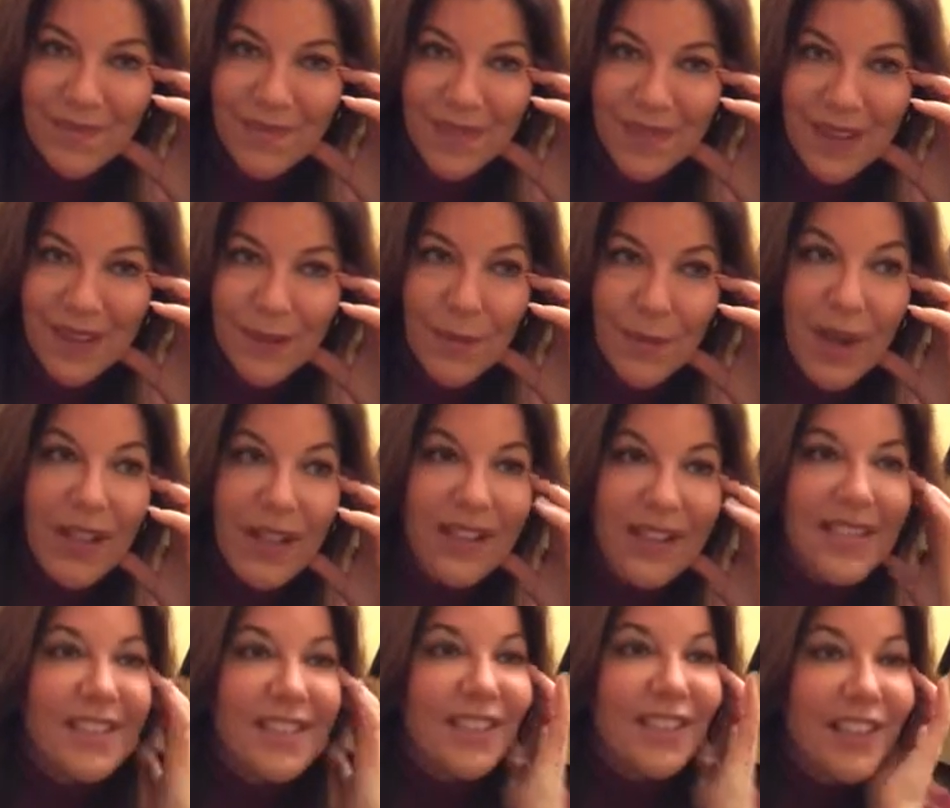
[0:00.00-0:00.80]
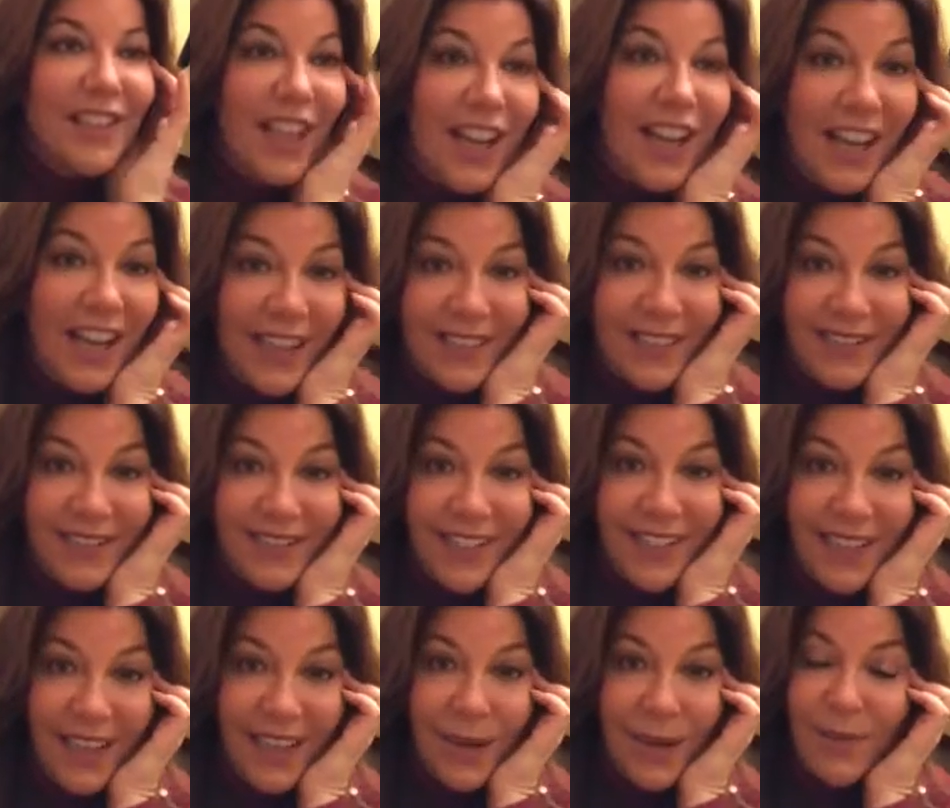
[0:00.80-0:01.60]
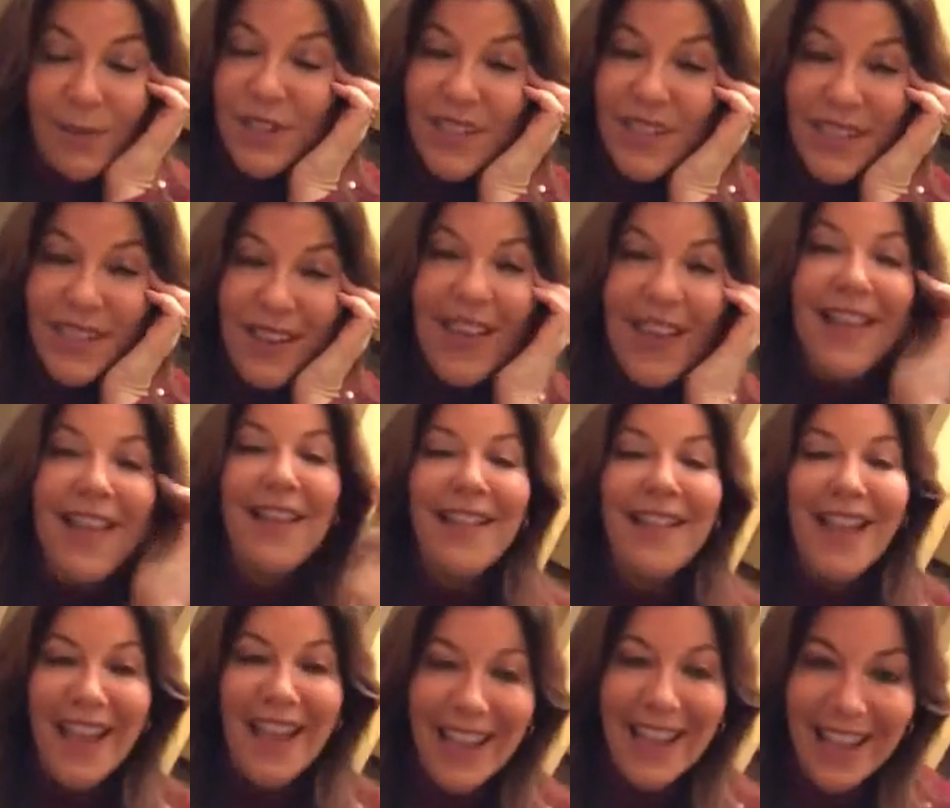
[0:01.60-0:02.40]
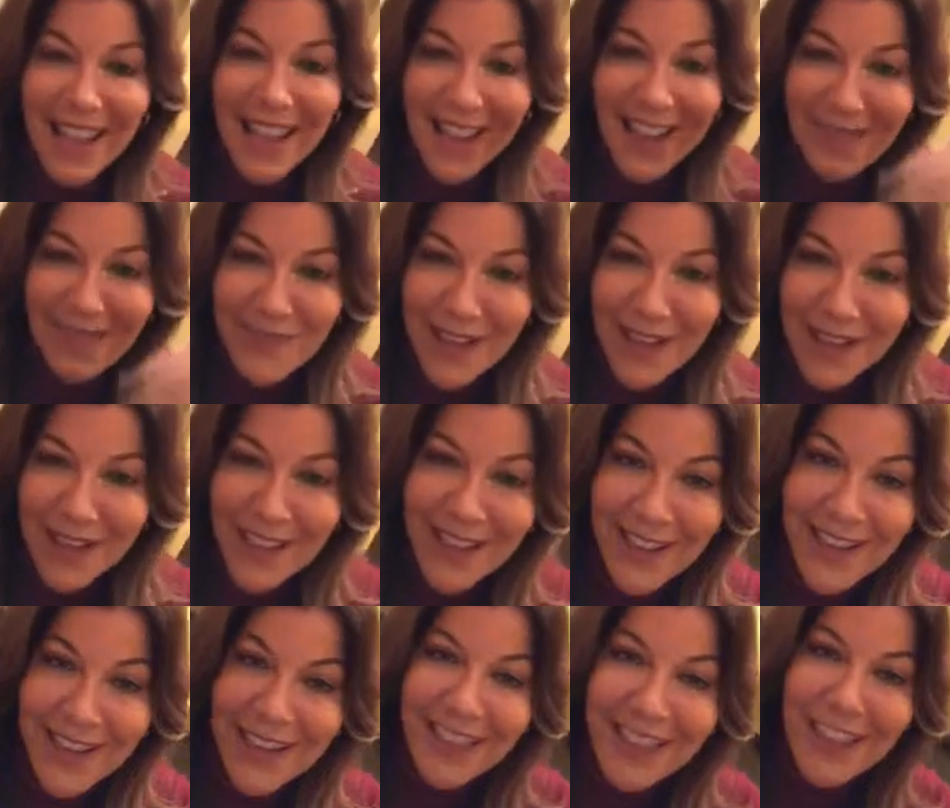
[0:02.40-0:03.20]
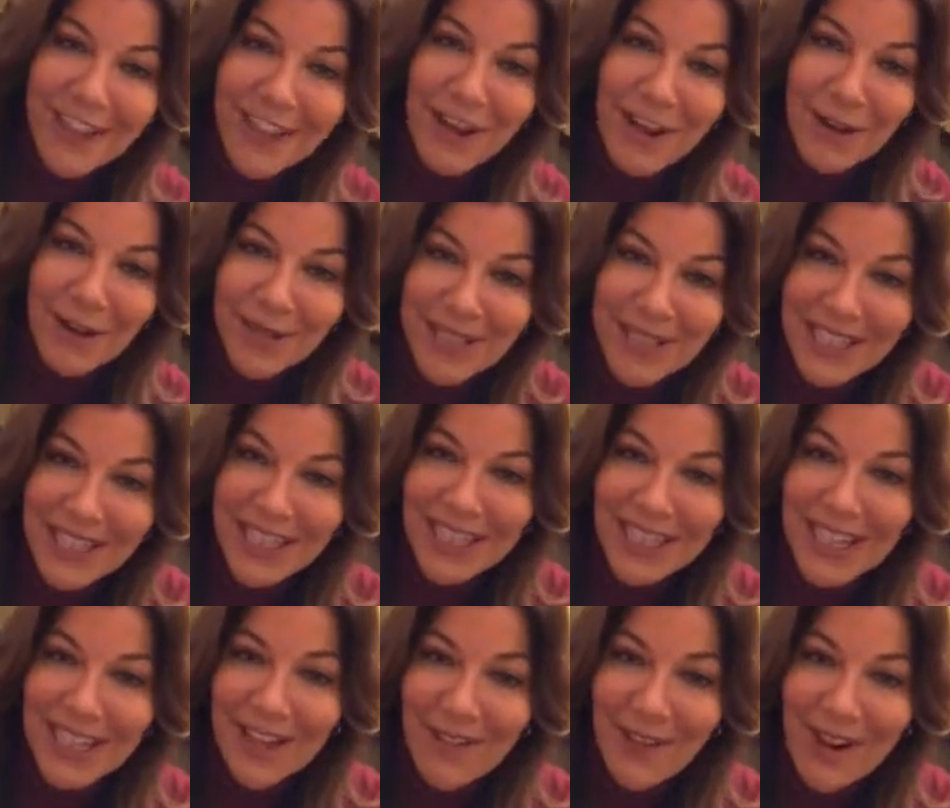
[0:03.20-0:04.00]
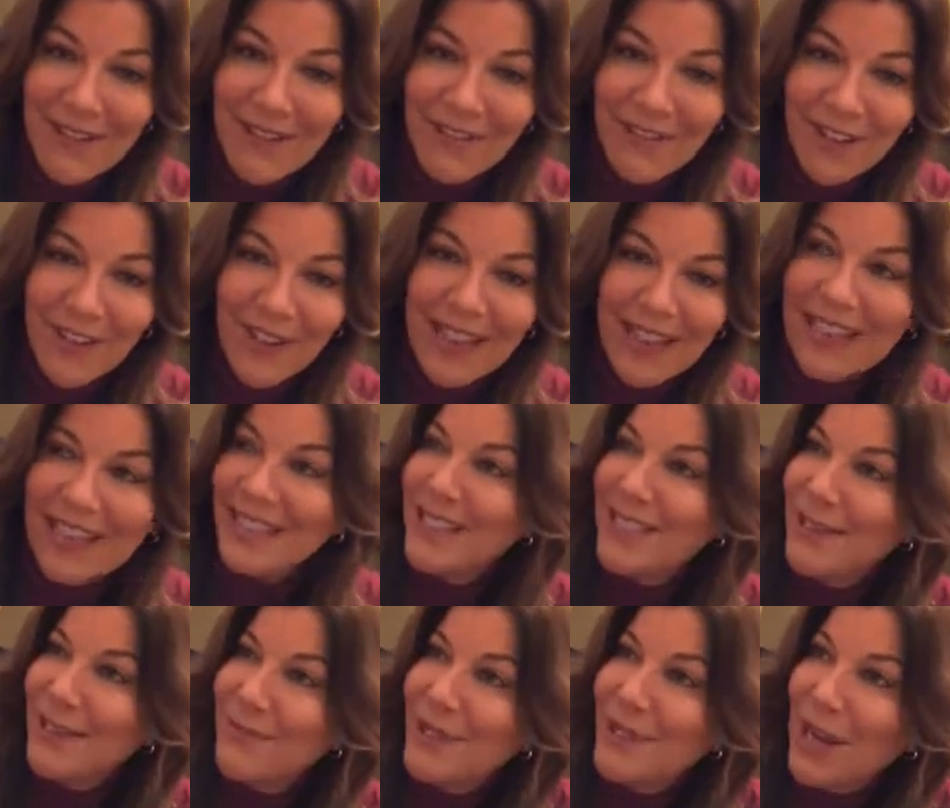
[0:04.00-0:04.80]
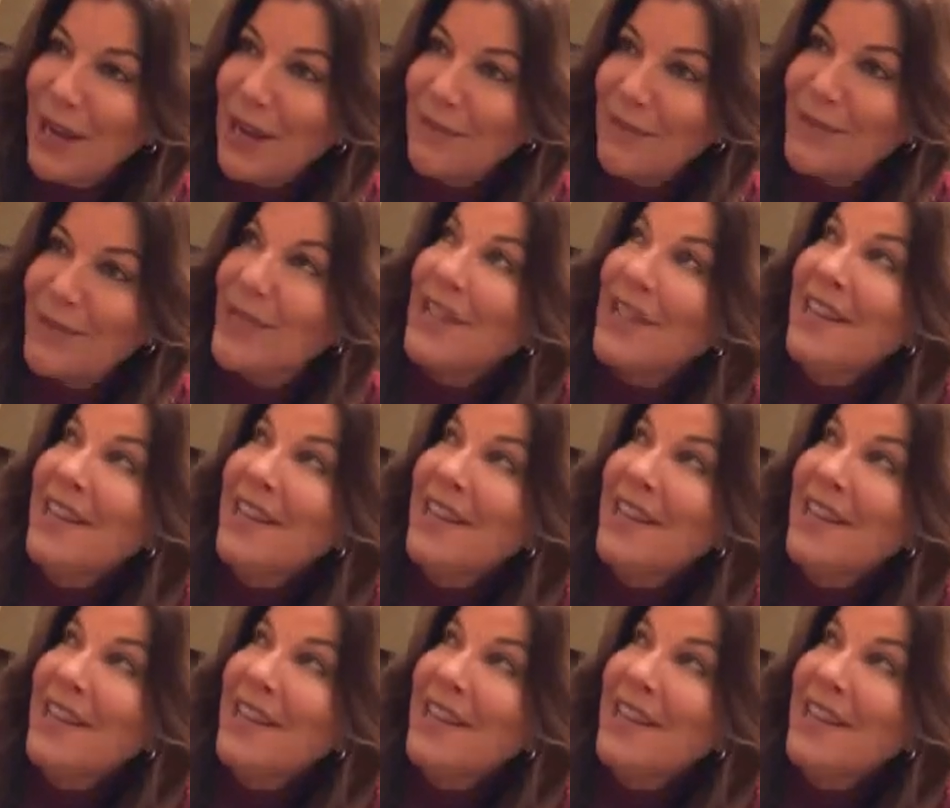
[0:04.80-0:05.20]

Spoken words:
well, it's a lot. I'm just, I'm like the co-CEO, I forget sometimes.